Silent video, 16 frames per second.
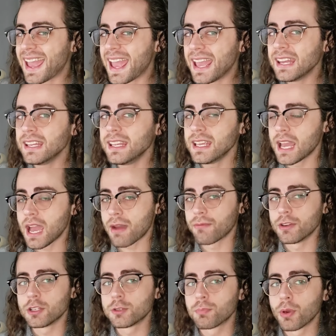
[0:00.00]
any
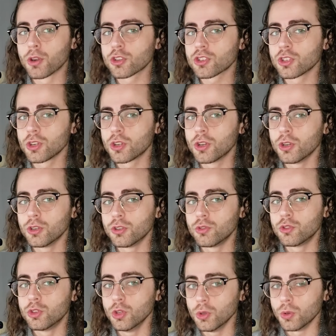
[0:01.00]
average person could
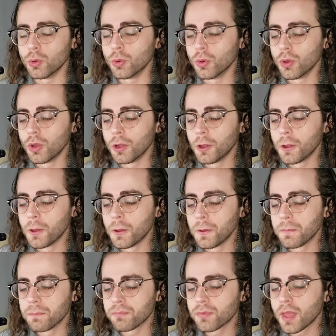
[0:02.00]
do,
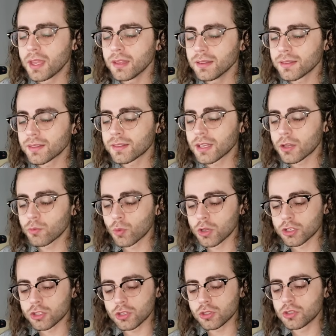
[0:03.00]
they instead
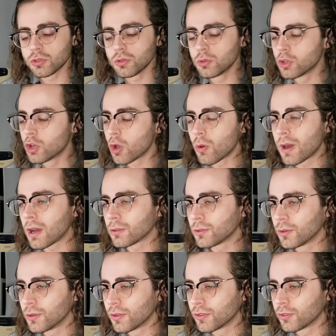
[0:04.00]
want you to go out
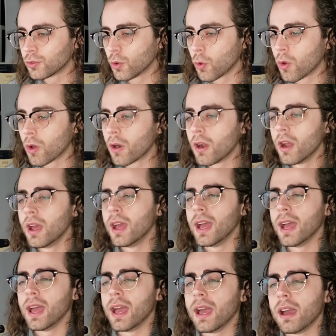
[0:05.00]
to the store
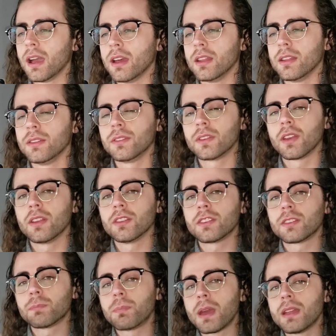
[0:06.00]
and
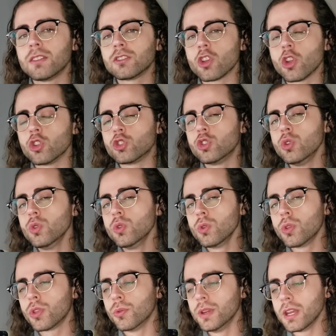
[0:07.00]
spend
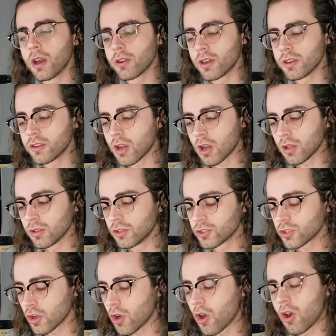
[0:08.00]
two, three hundred
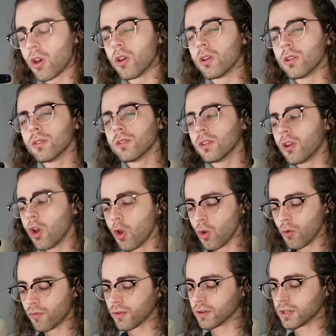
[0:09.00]
dollars all
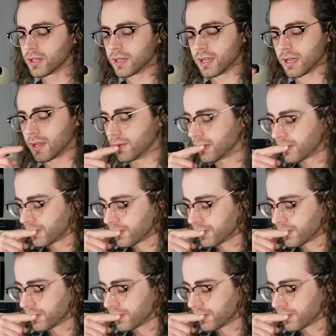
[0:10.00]
over again